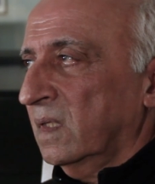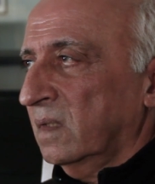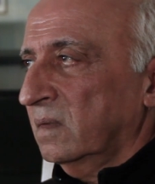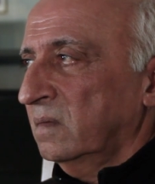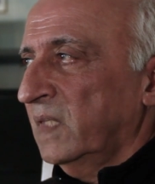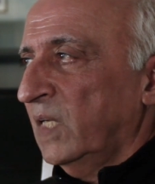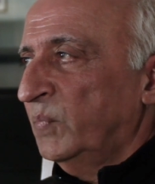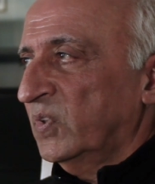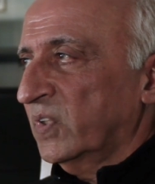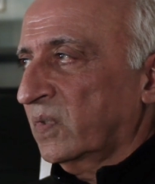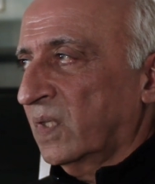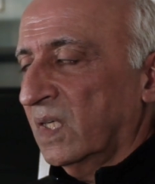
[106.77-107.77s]
Uh,
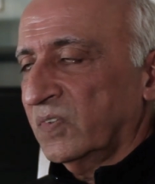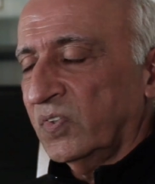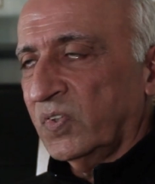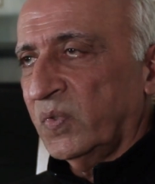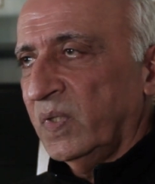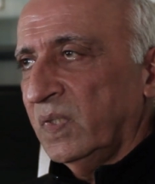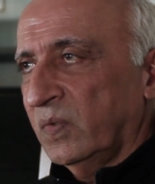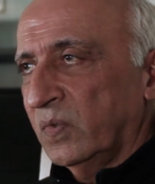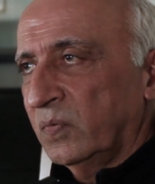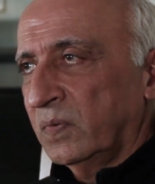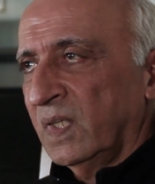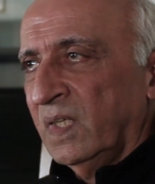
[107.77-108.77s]
neighbors across the street
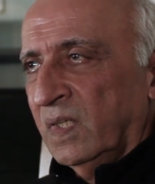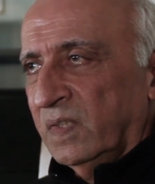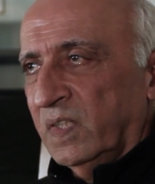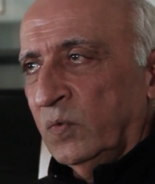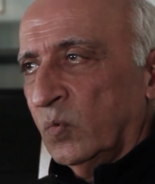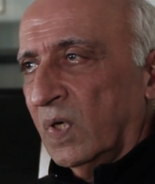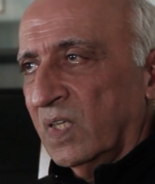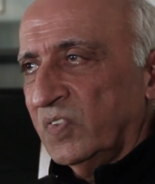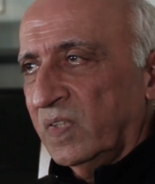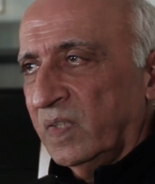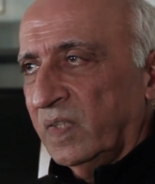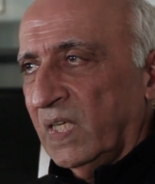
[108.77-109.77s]
who didn't want
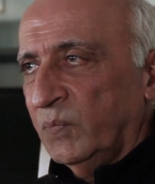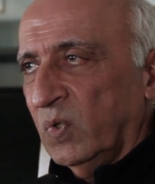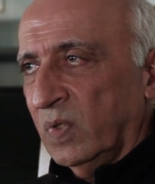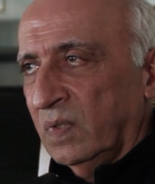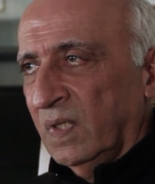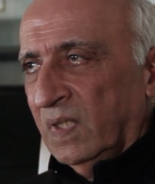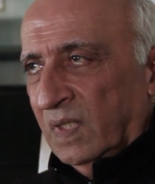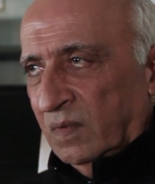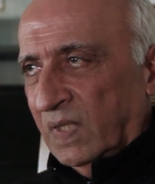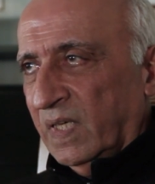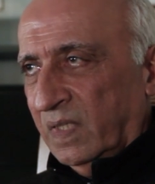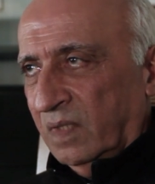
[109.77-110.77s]
us in their neighborhood
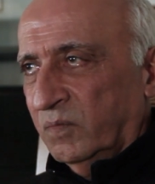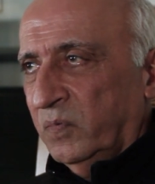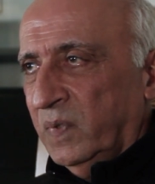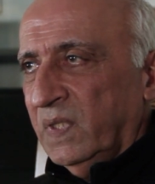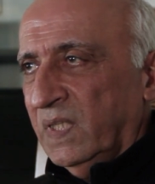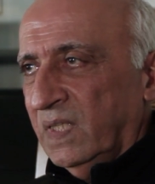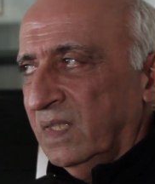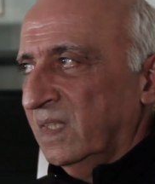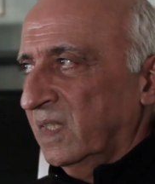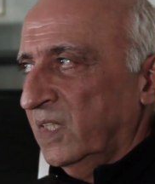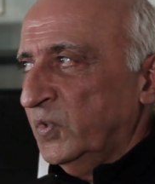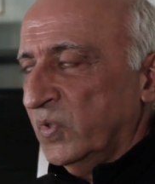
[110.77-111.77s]
had a really
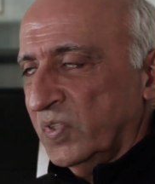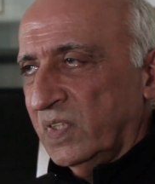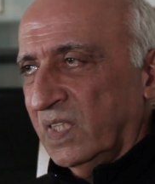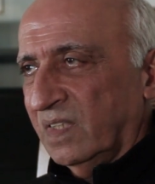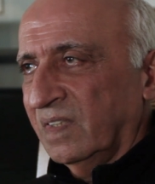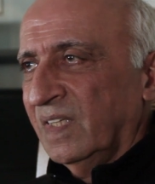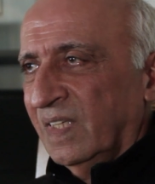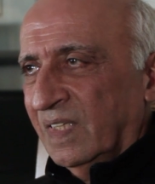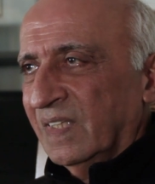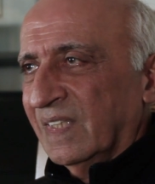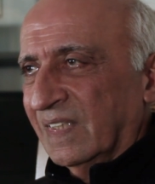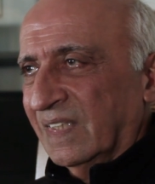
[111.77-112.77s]
interesting
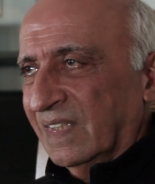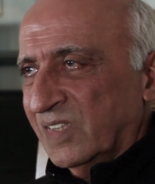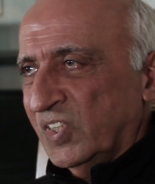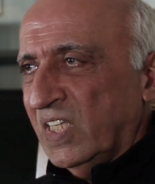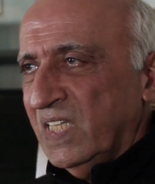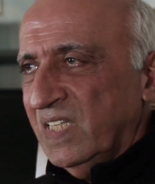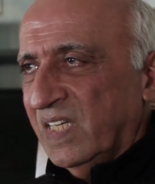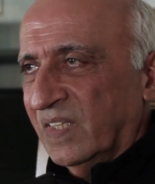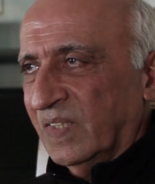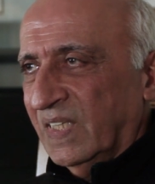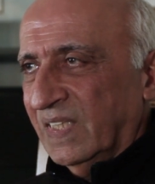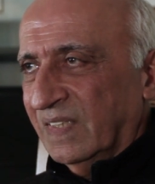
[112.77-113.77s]
uh, scene
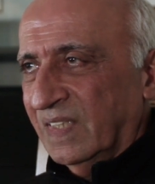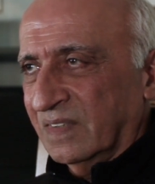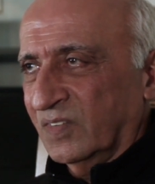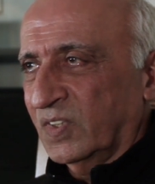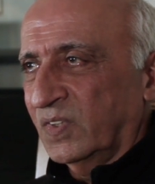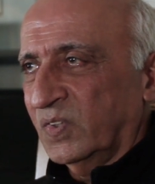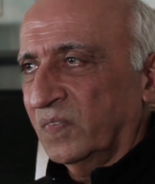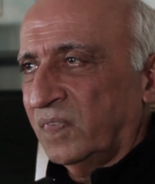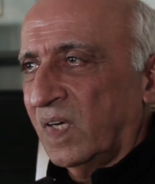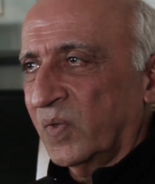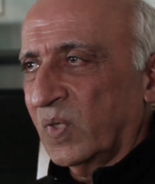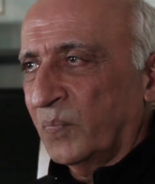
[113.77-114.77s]
here. They, they, there's the
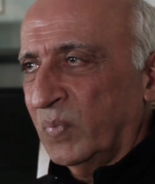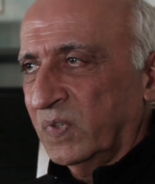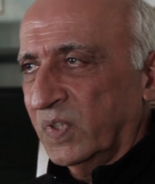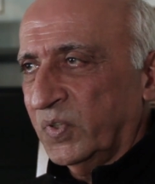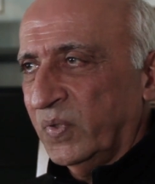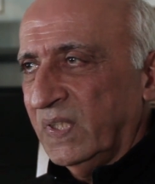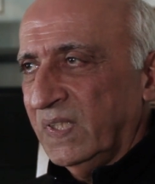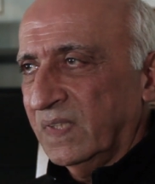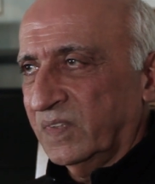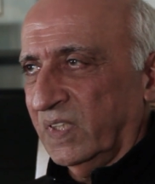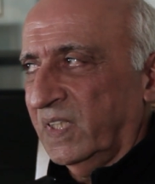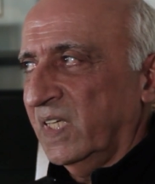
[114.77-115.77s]
father up on the tree.
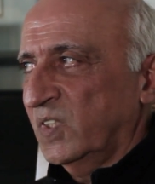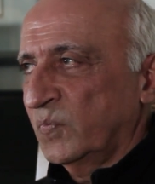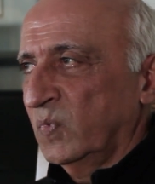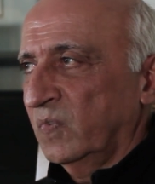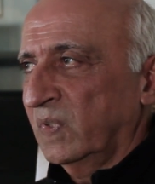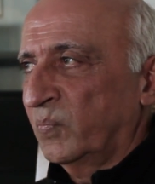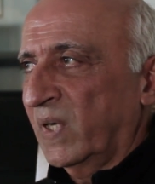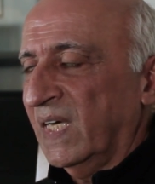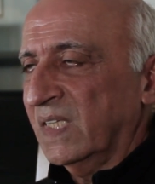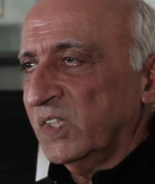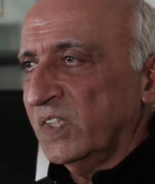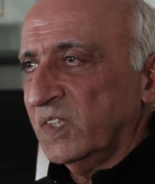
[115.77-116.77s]
Here's the kids moving the
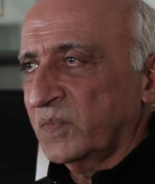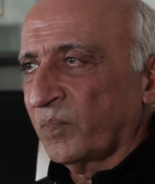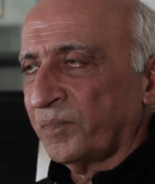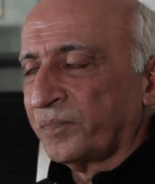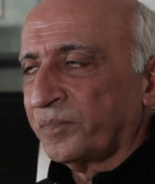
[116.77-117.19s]
branches.